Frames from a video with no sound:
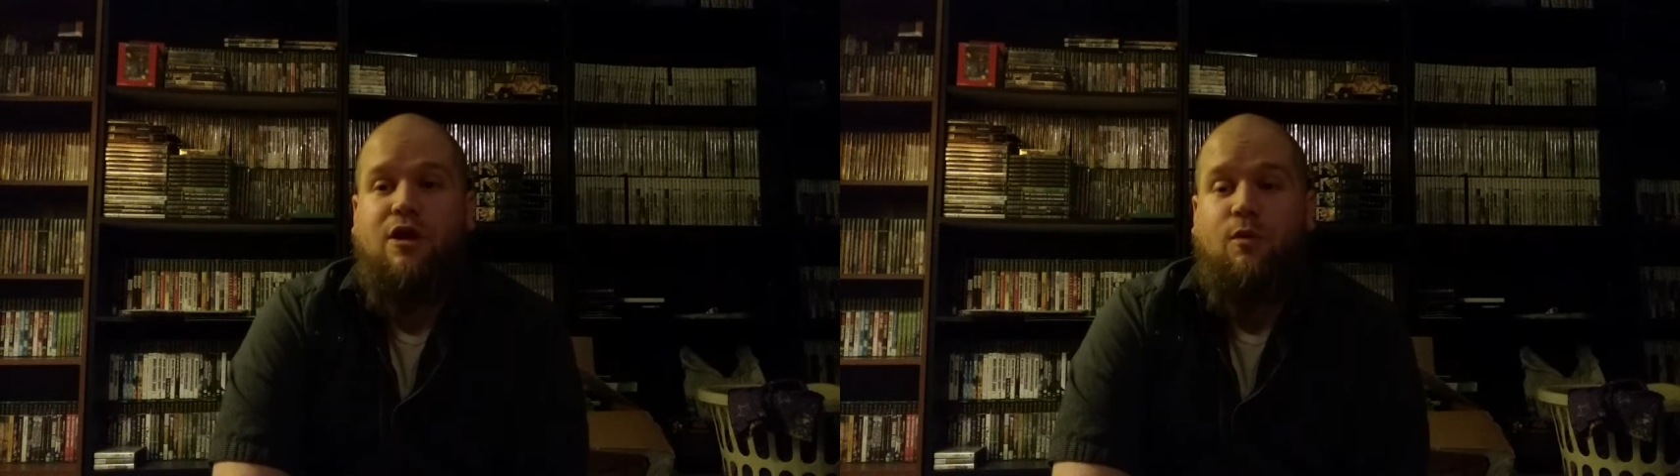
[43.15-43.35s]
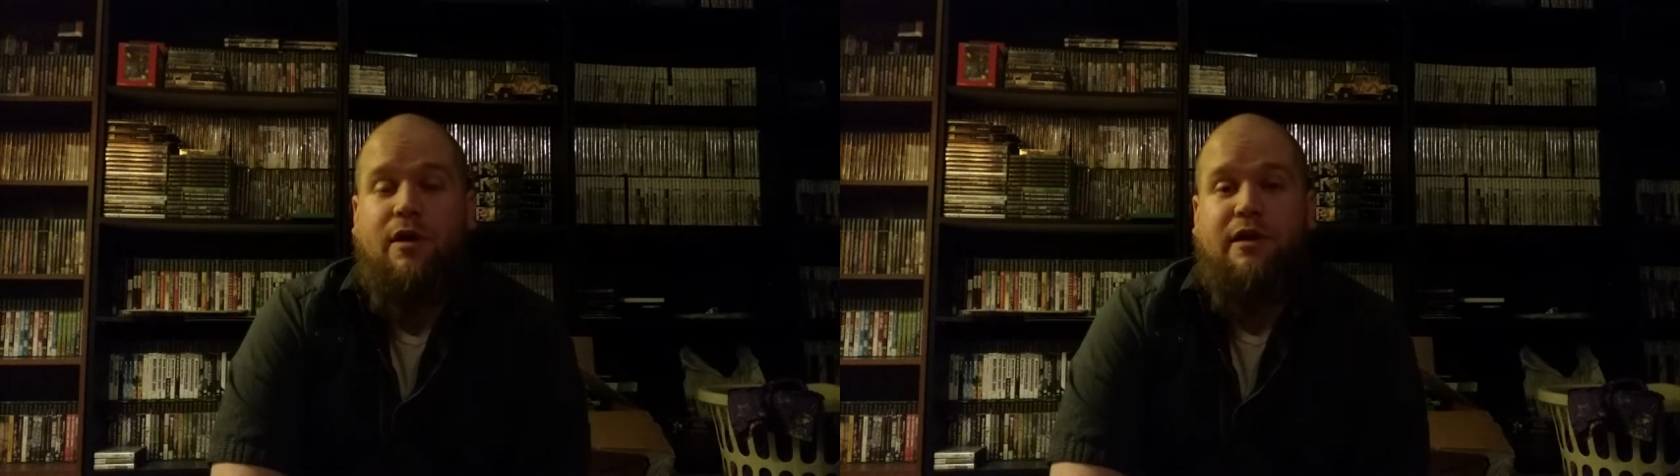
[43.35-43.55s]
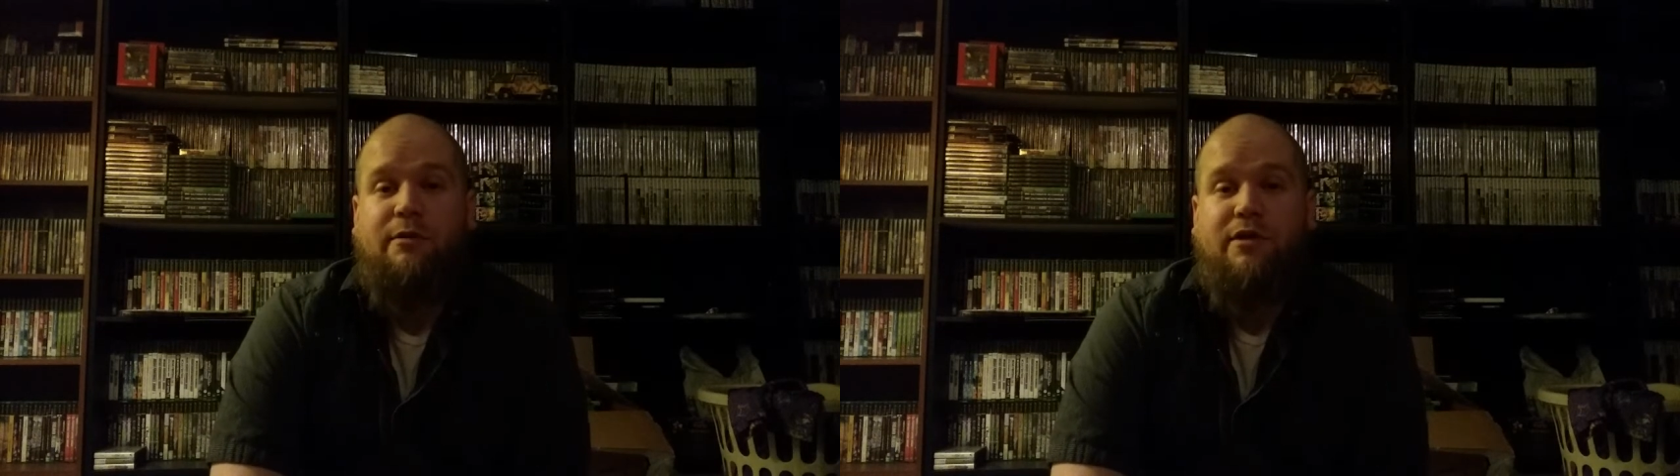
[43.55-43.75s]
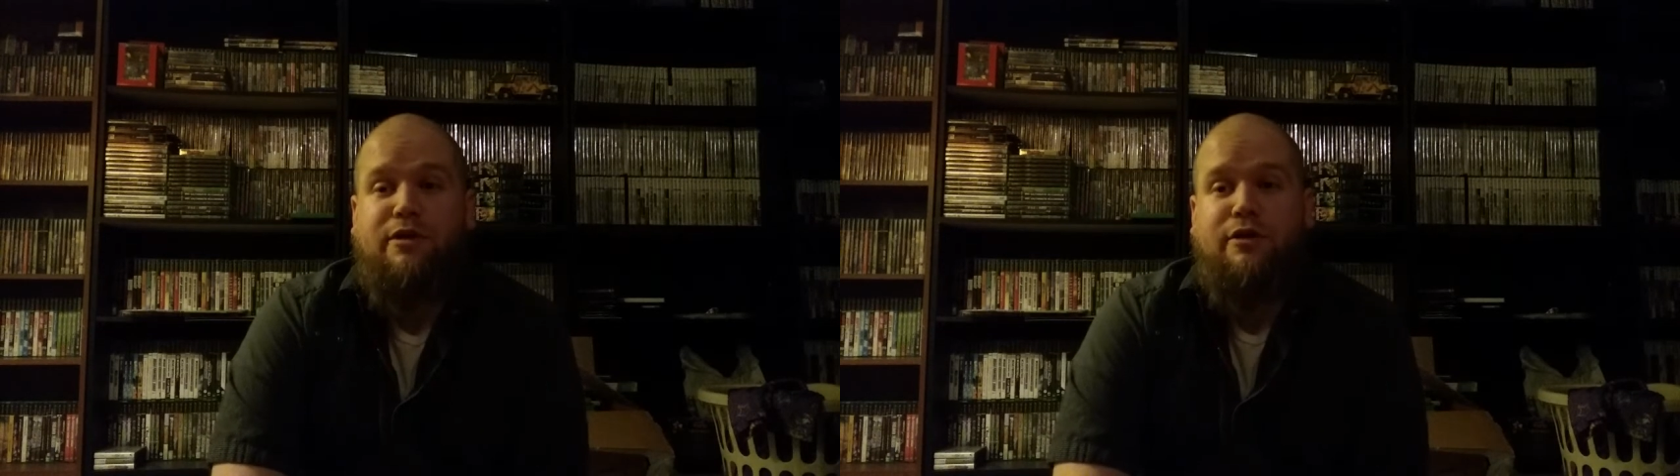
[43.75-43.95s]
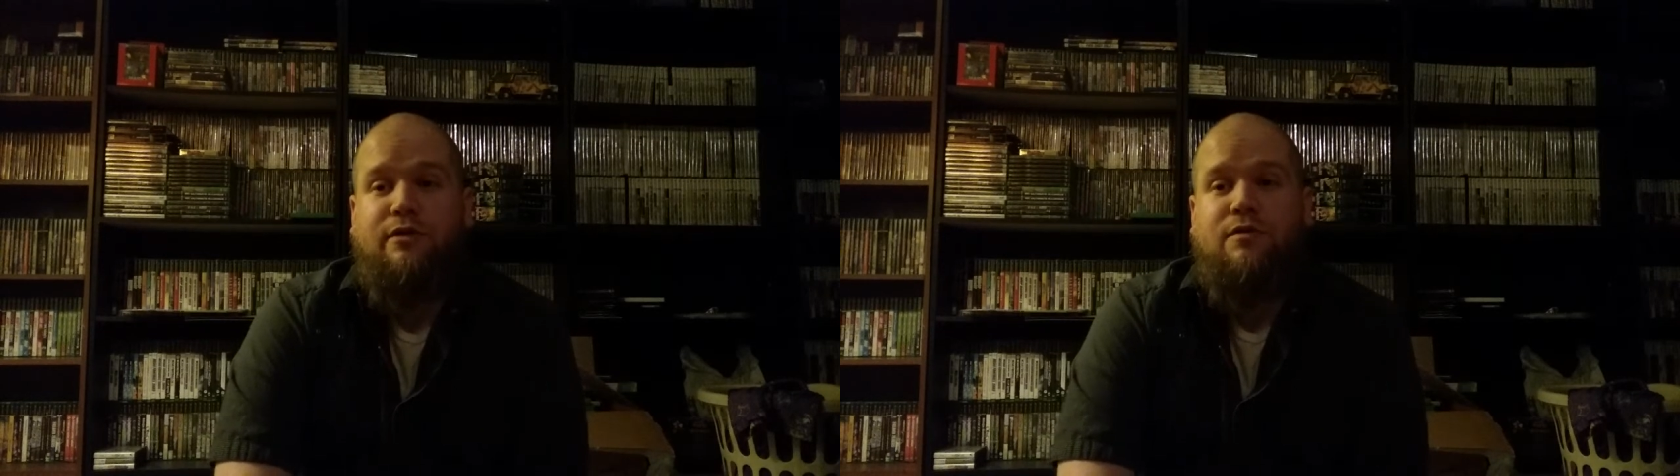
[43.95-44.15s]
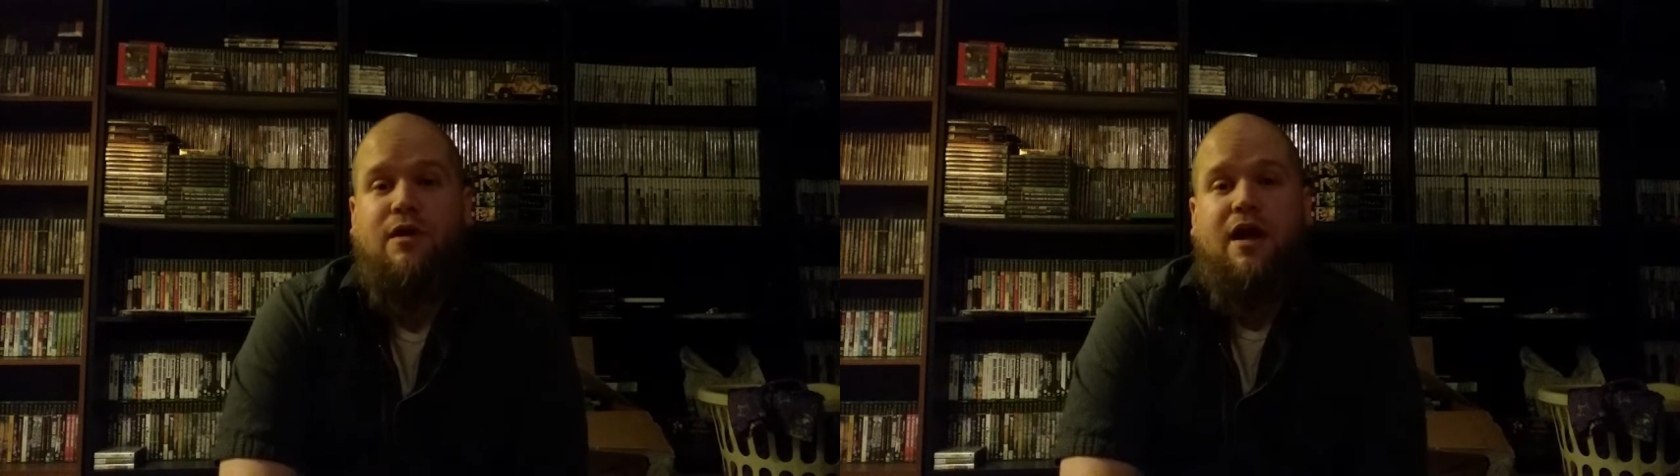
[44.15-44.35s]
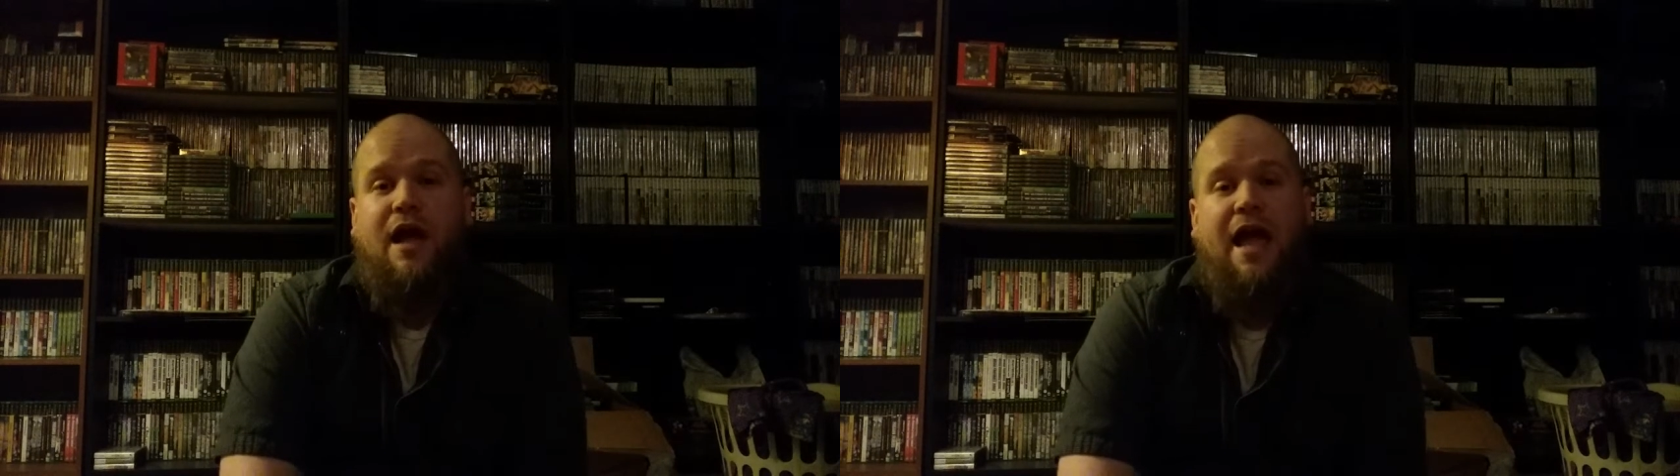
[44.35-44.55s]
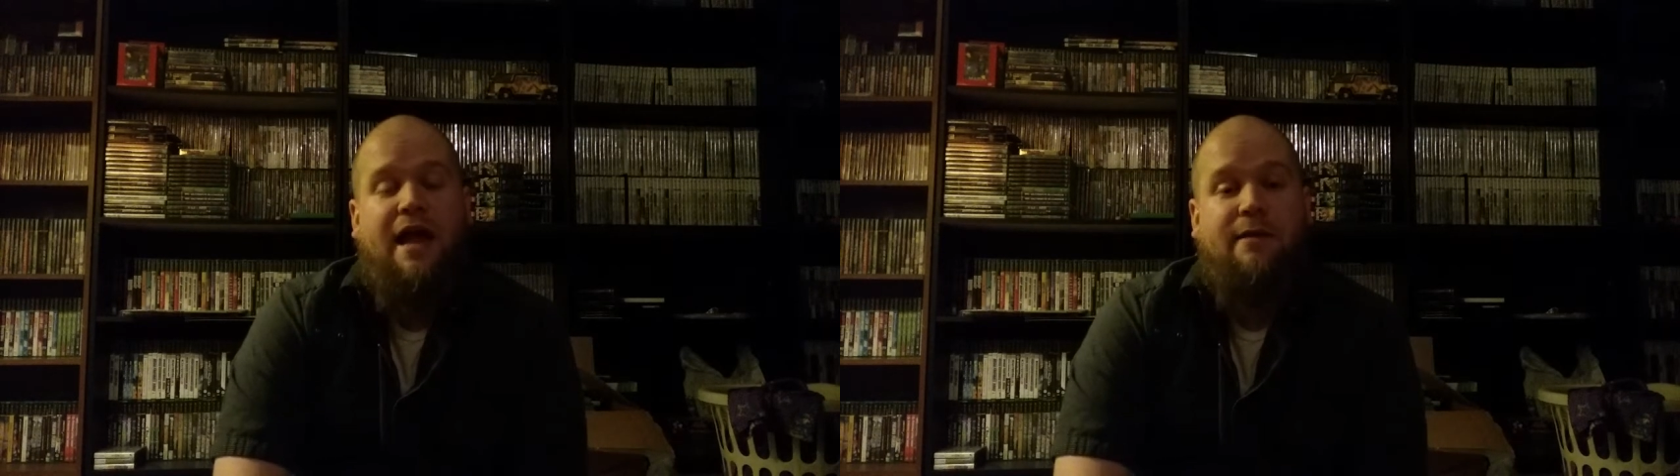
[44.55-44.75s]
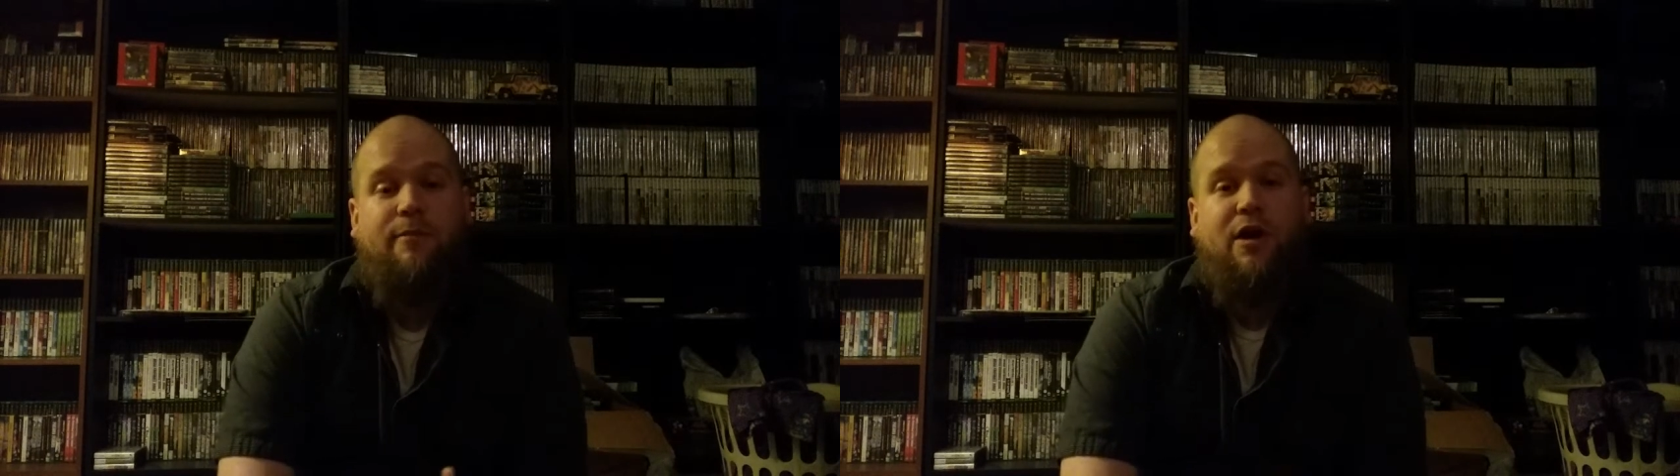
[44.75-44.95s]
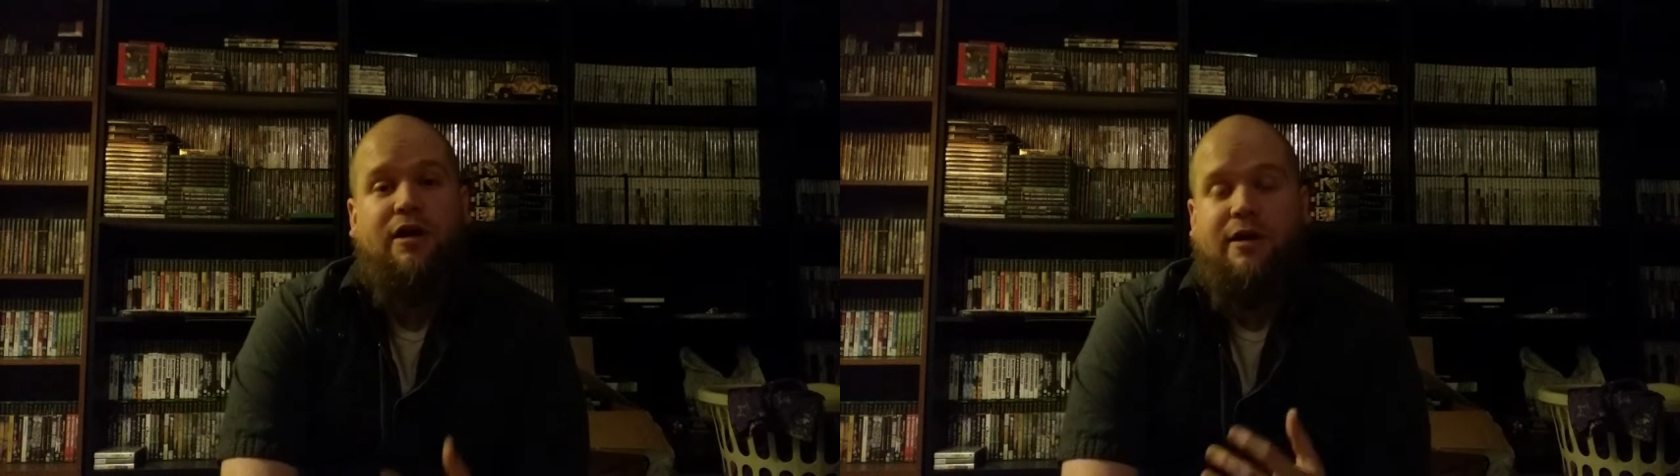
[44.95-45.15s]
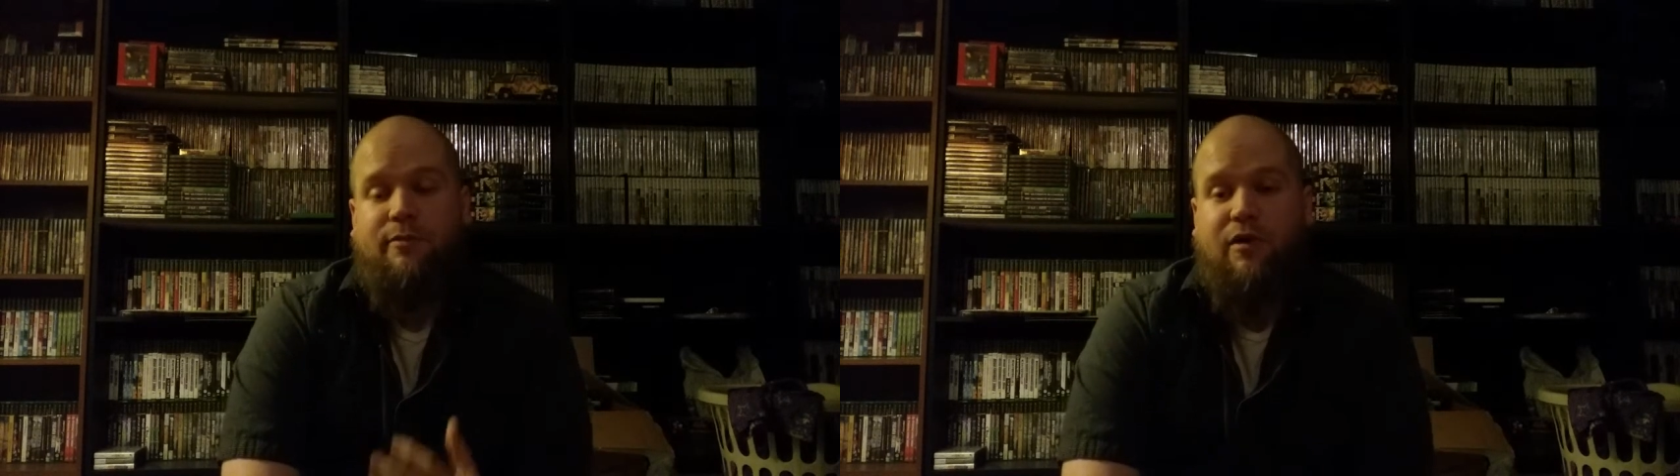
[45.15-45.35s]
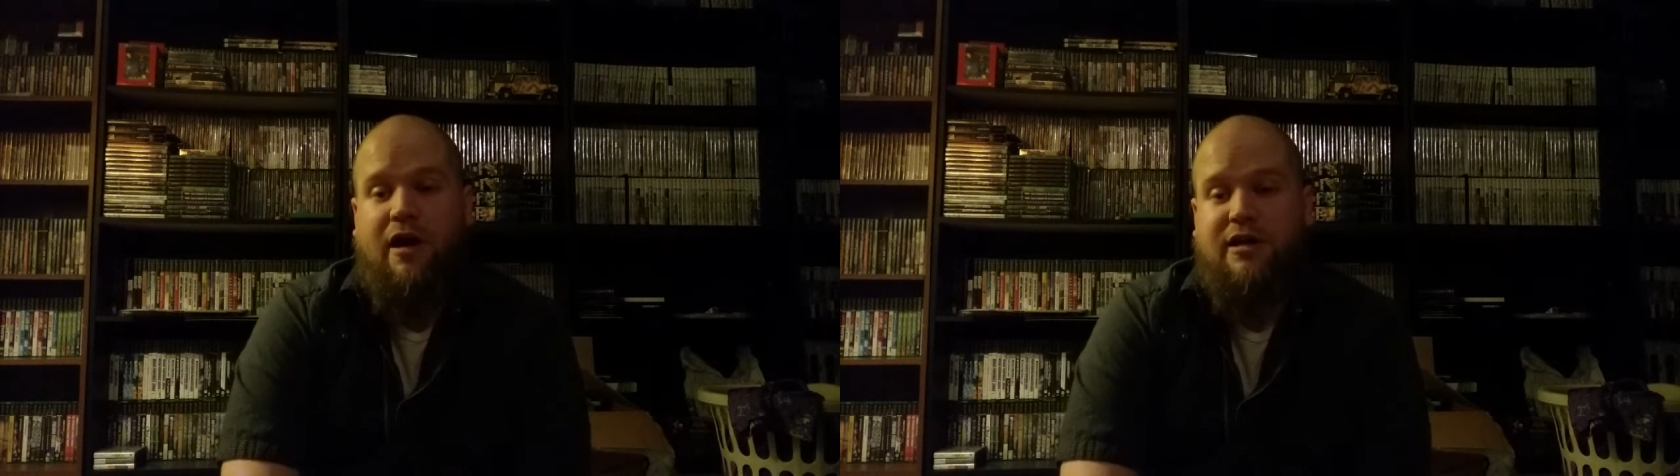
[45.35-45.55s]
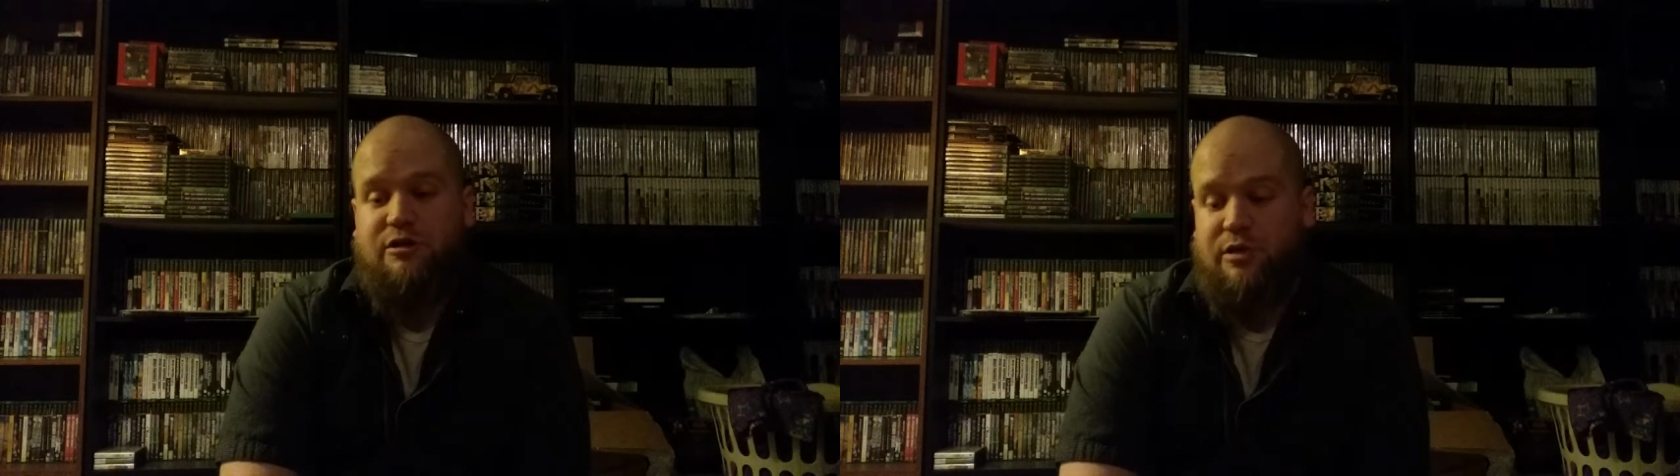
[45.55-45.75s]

when they were new at a bargain price,